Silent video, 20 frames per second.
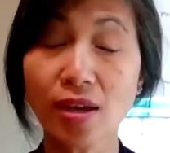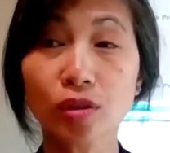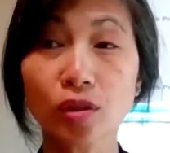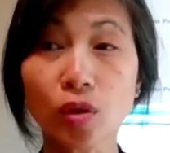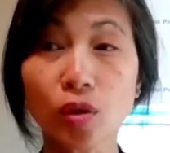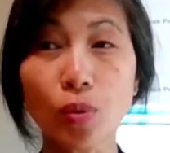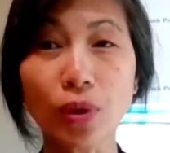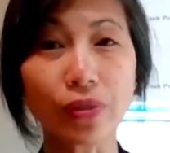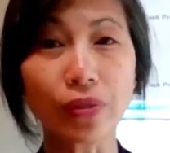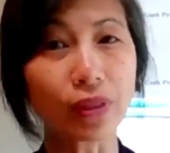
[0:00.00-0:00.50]

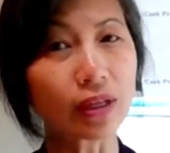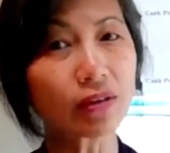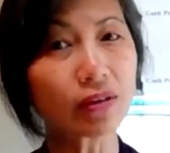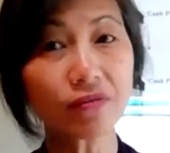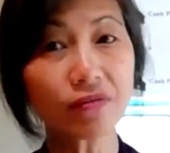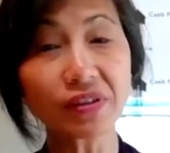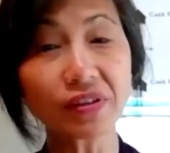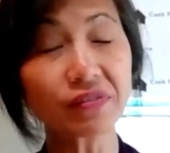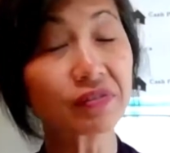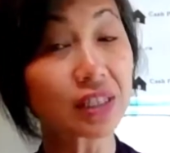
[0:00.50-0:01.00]
So within
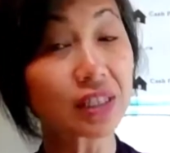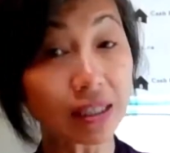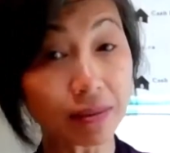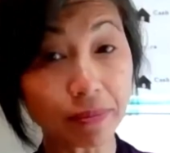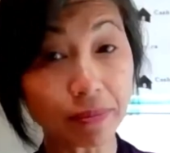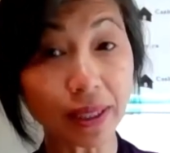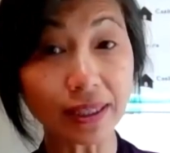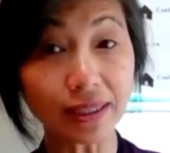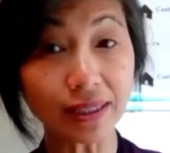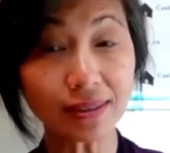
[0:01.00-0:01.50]
15
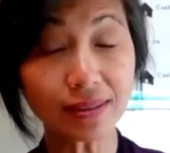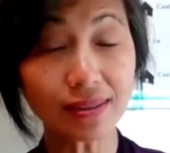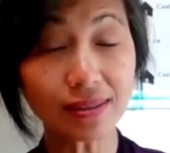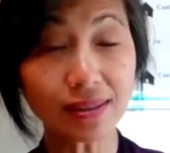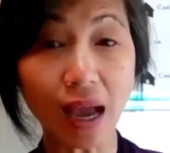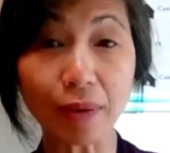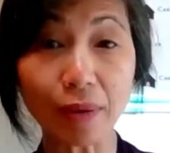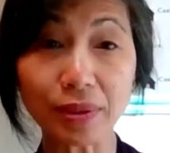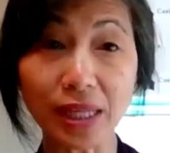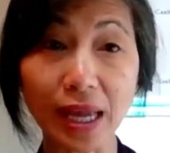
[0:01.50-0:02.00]
minutes,
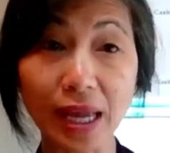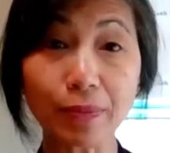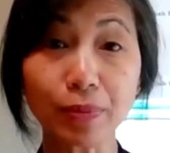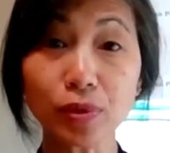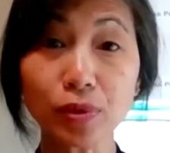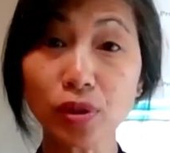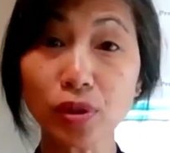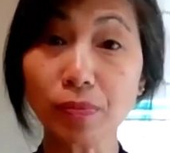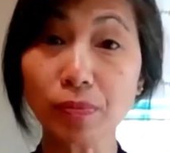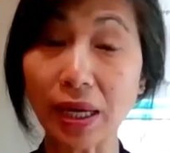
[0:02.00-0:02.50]
I was
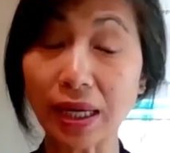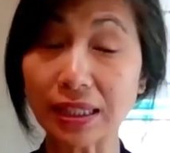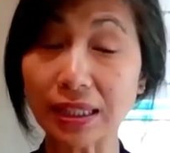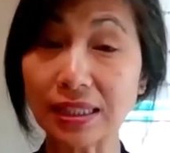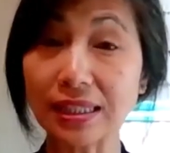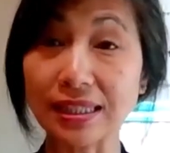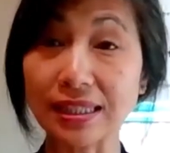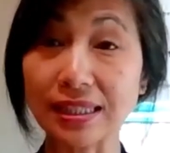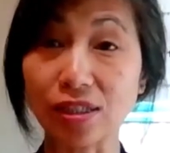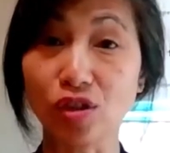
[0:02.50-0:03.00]
able to make a
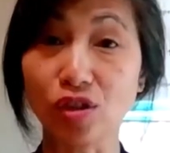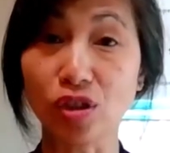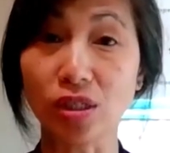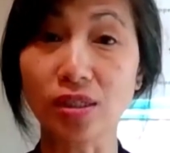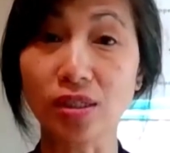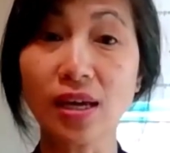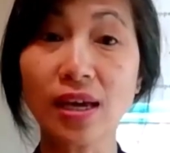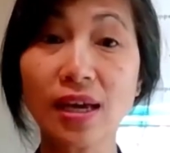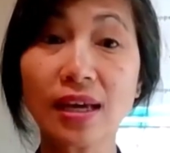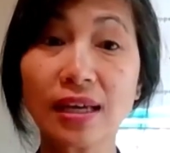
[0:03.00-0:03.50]

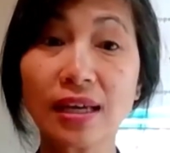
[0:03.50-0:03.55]
decision.